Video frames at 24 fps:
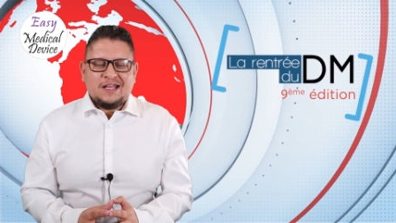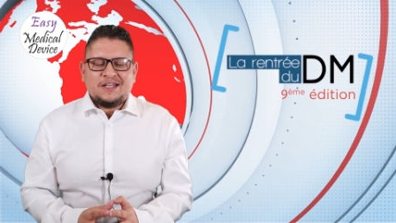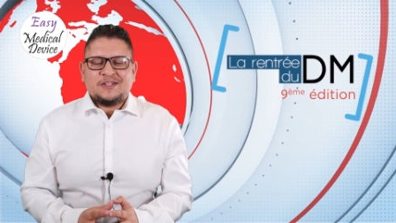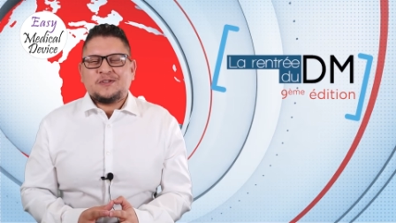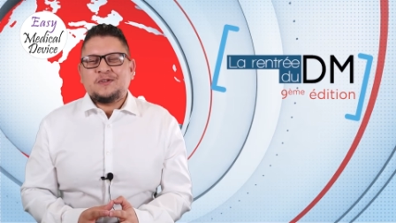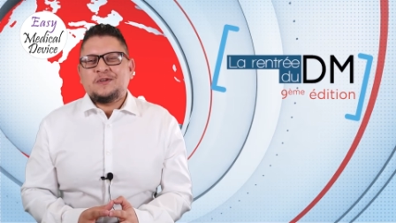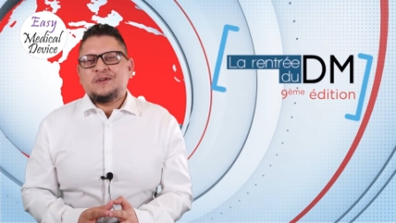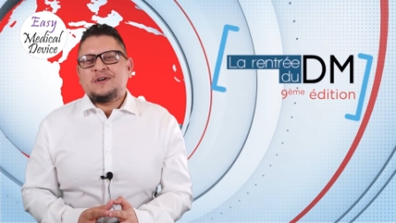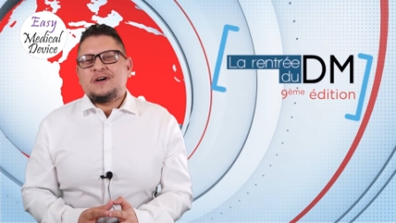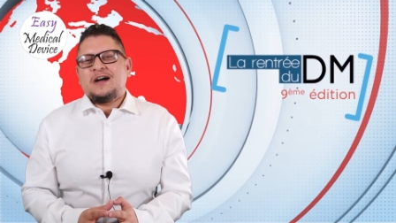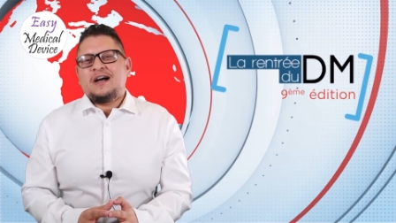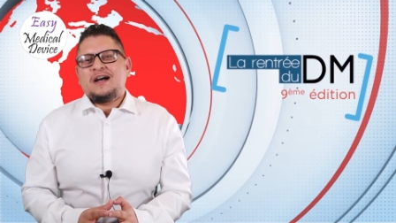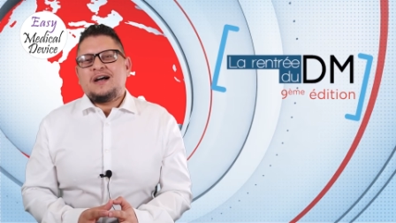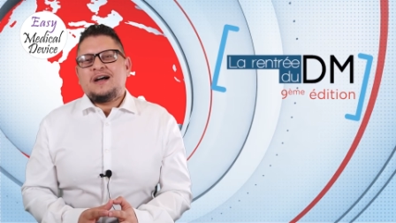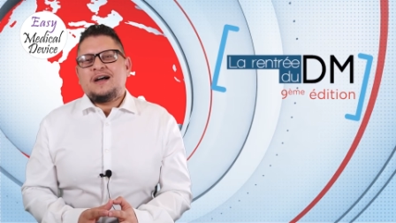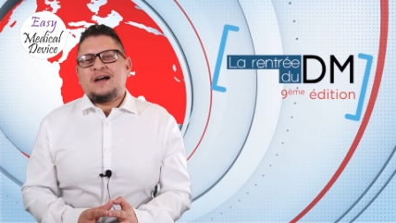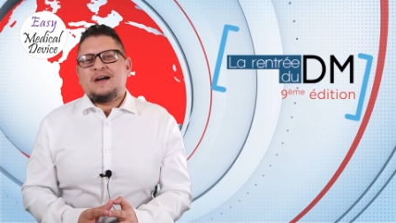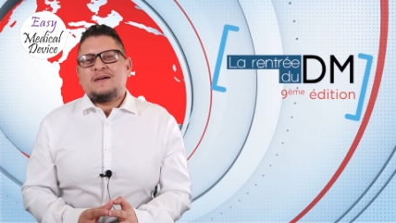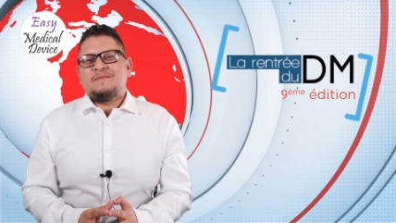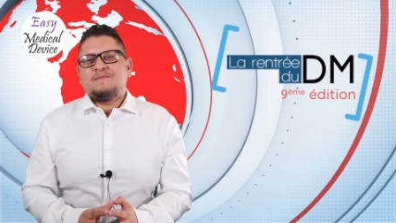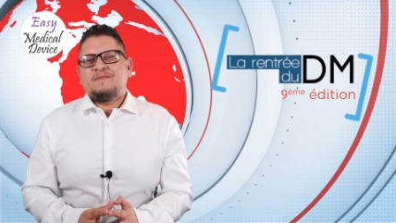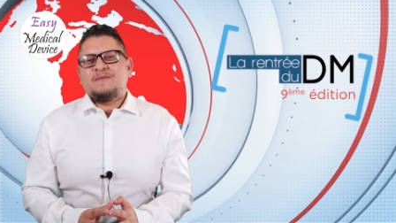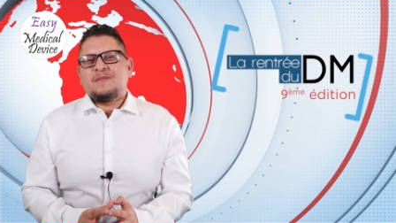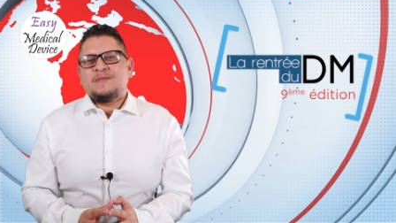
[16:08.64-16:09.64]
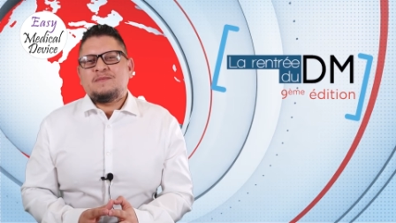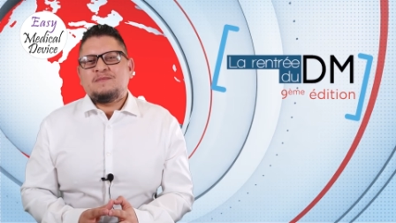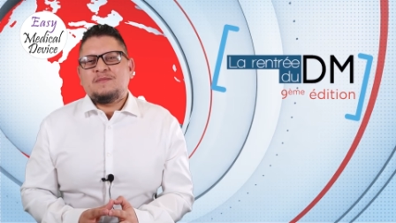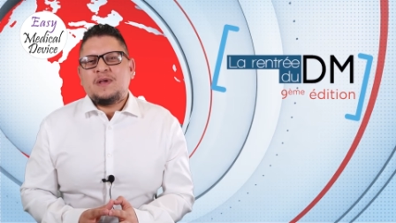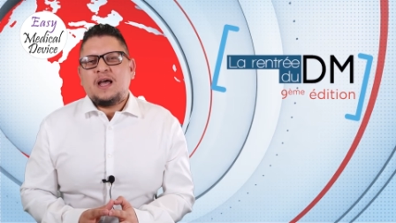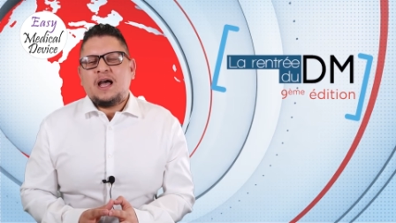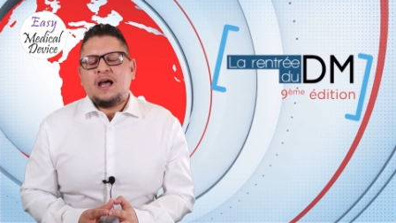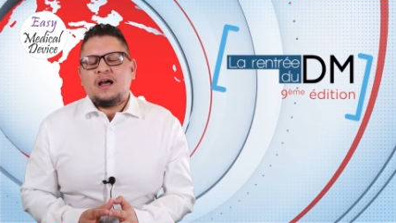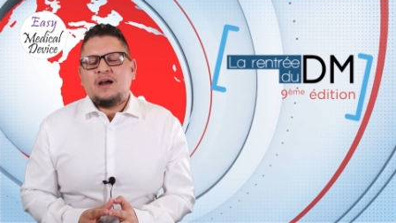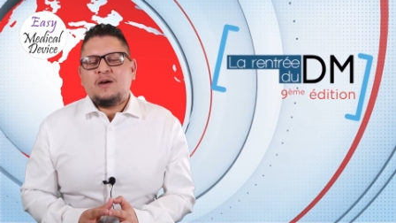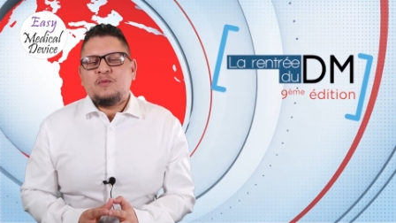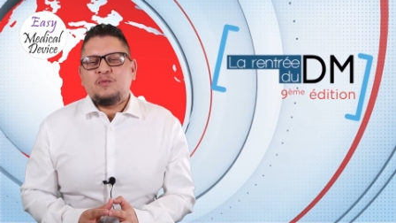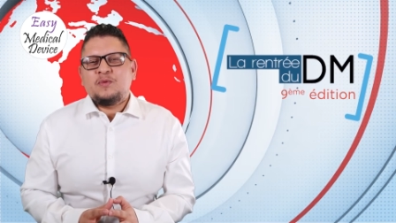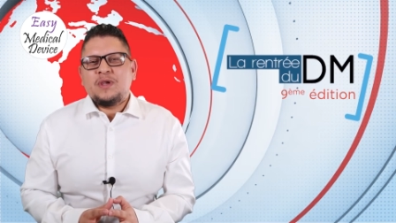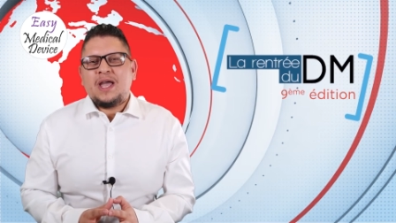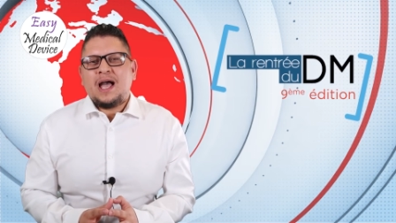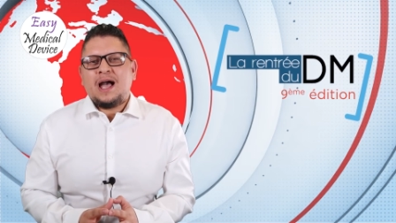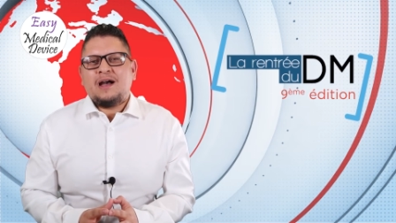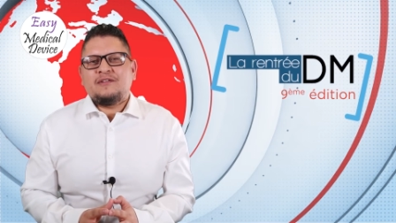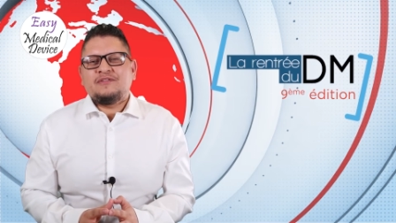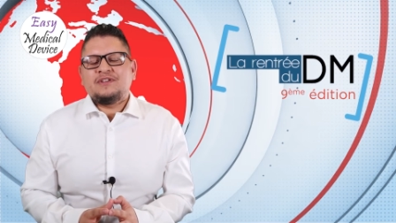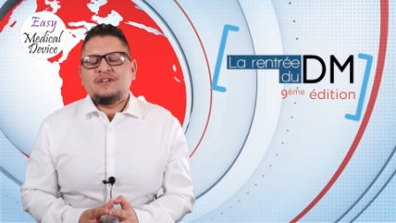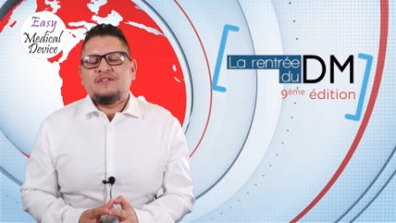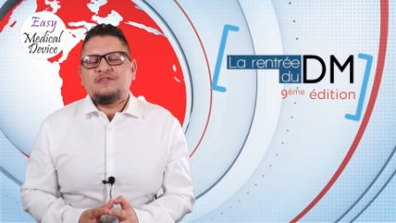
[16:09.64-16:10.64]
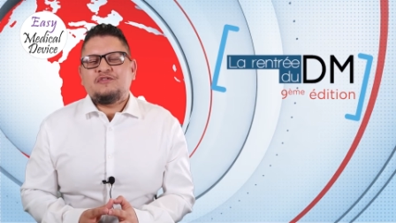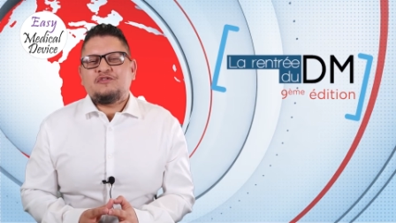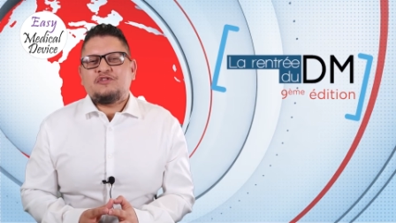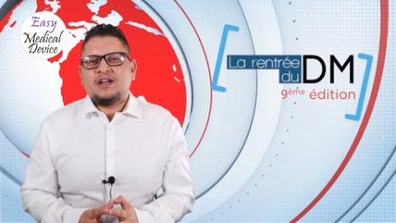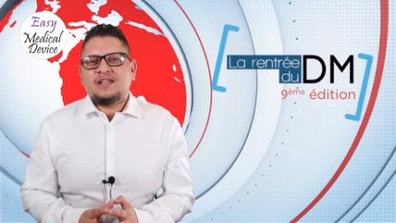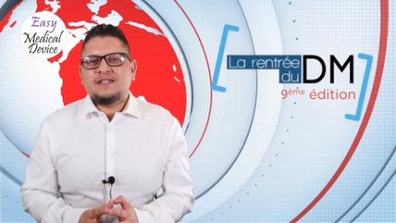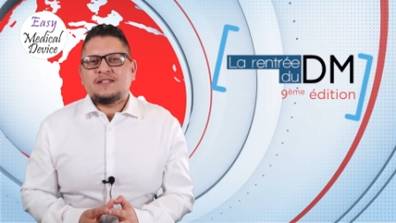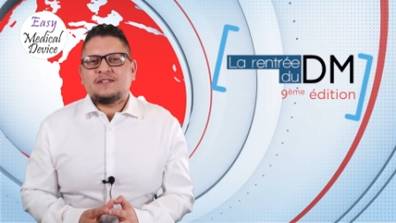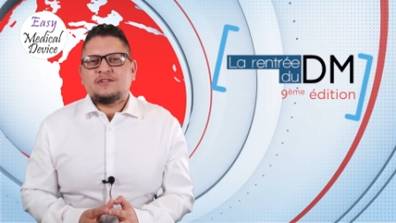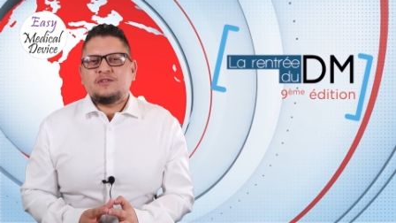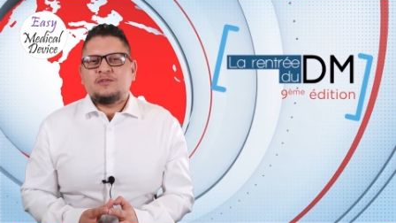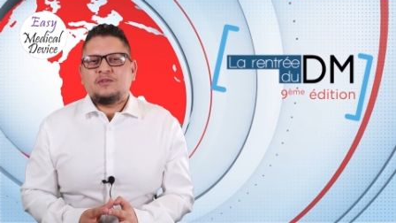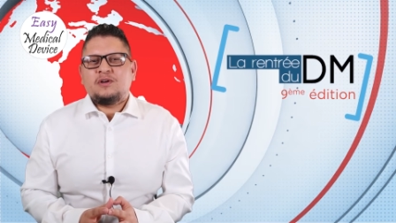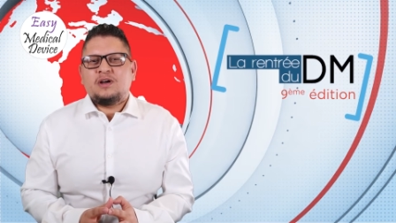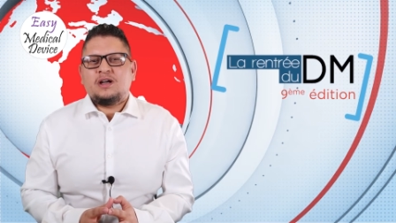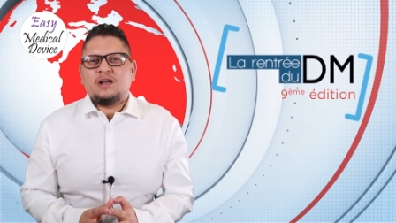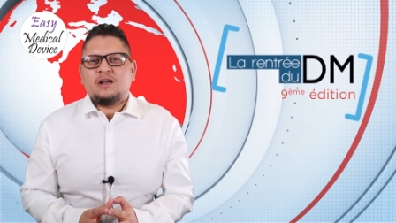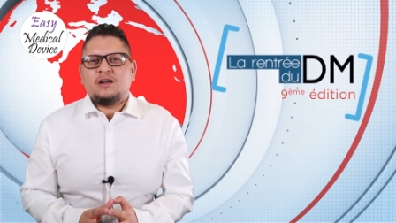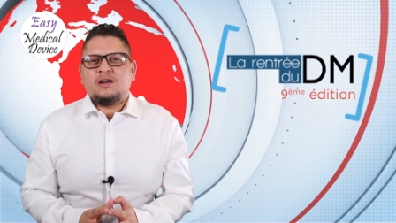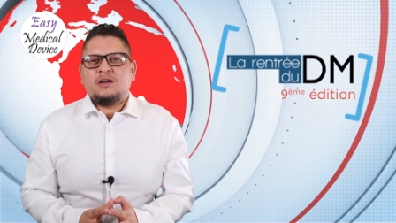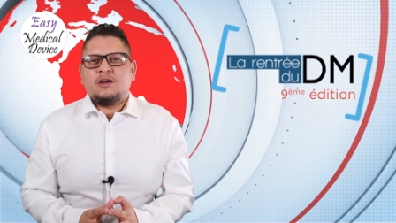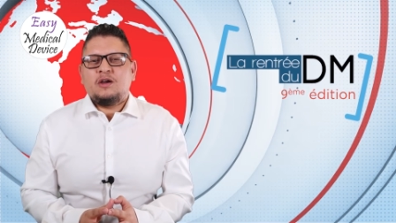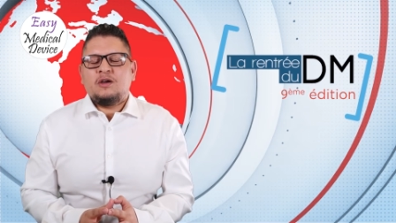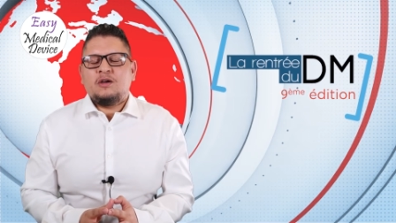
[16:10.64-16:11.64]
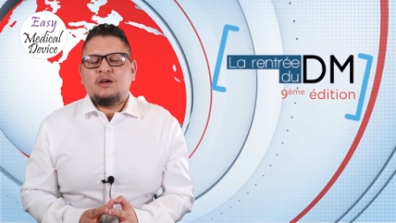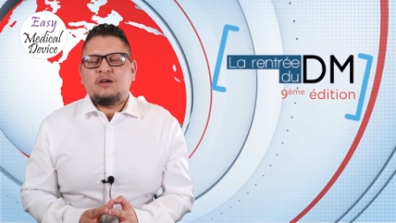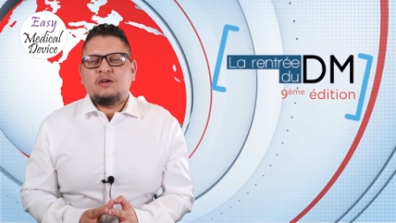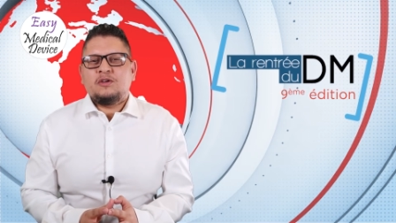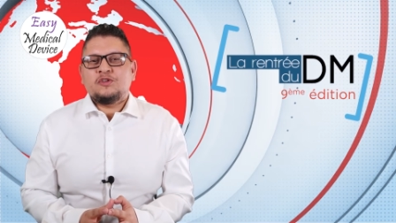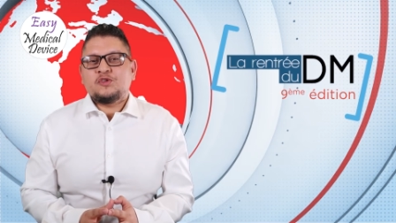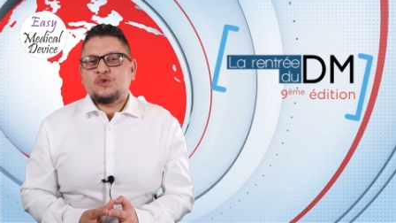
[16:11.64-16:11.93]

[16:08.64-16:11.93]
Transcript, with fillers: So. Uh, uh, we have in France so, uh,